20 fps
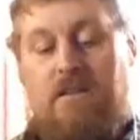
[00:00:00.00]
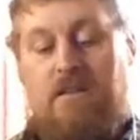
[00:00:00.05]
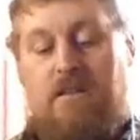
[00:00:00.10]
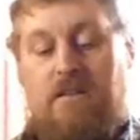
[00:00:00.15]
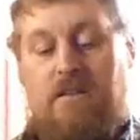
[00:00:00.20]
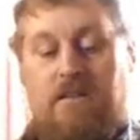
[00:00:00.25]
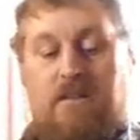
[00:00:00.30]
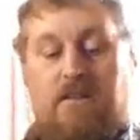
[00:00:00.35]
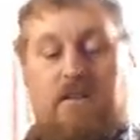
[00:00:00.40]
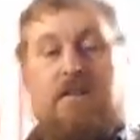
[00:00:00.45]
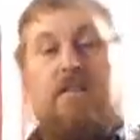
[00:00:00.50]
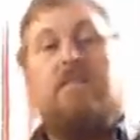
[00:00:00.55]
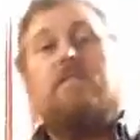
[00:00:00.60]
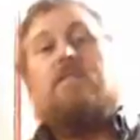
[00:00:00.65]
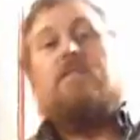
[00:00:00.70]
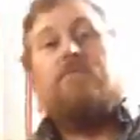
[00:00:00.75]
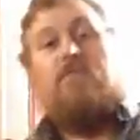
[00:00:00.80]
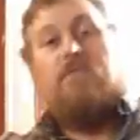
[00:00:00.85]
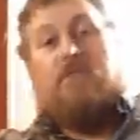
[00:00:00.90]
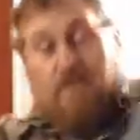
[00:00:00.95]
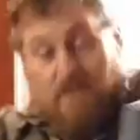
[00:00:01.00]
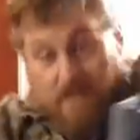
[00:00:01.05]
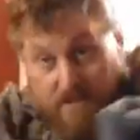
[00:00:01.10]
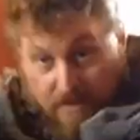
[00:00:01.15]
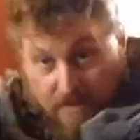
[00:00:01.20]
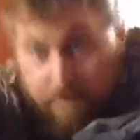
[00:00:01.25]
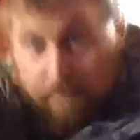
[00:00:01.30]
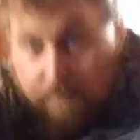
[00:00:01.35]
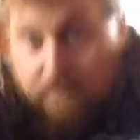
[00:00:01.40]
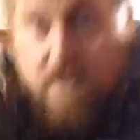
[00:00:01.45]
And
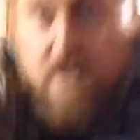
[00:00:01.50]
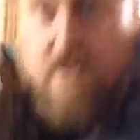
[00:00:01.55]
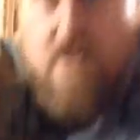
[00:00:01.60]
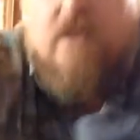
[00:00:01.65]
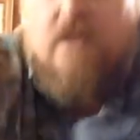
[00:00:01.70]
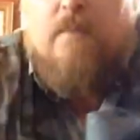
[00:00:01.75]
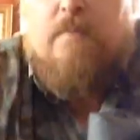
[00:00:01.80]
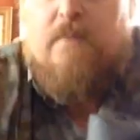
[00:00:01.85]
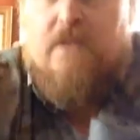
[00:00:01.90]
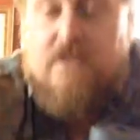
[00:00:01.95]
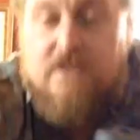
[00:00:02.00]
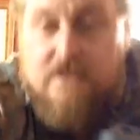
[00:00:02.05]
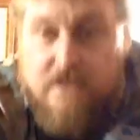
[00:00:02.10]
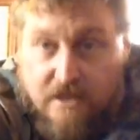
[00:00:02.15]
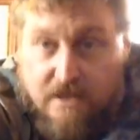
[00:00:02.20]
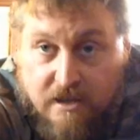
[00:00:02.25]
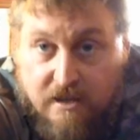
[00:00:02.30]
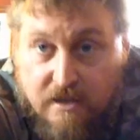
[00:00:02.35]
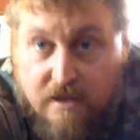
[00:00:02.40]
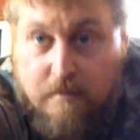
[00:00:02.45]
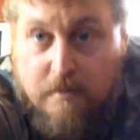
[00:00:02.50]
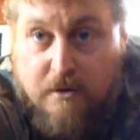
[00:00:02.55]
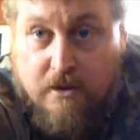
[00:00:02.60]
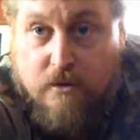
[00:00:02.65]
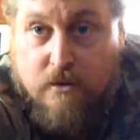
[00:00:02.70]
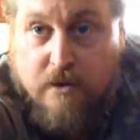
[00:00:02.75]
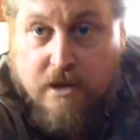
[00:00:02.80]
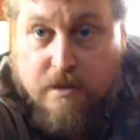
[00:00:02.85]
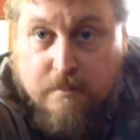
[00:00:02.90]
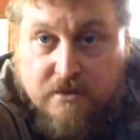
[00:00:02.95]
give me a second. I'm going
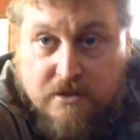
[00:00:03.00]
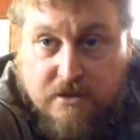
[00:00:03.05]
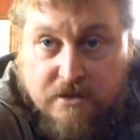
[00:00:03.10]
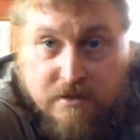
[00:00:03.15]
to go get my